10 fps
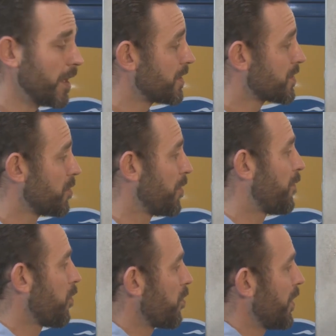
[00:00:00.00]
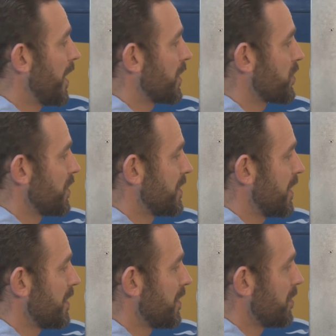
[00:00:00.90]
right, so before we actually
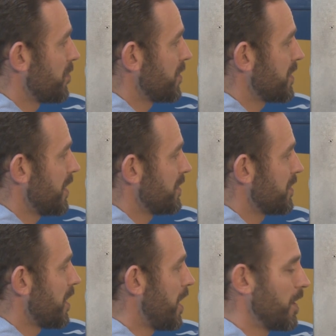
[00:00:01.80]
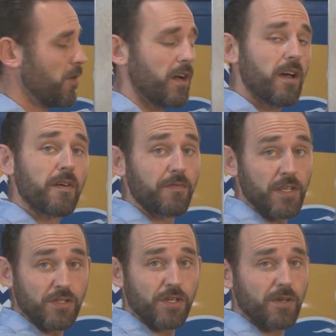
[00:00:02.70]
set the thermostat to the auto
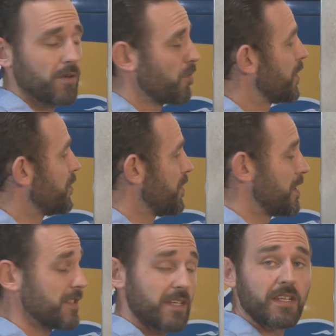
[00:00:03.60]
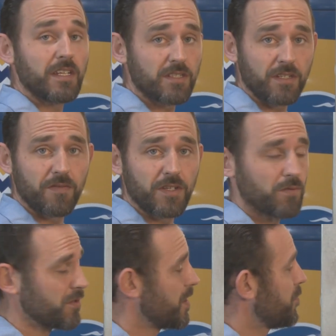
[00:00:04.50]
feature, we do need to set each
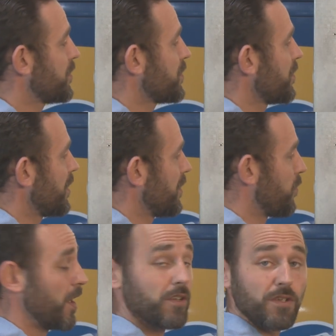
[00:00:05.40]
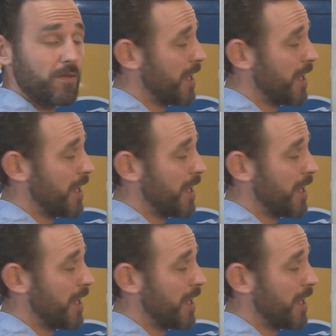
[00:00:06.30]
individual temperature. And the way to do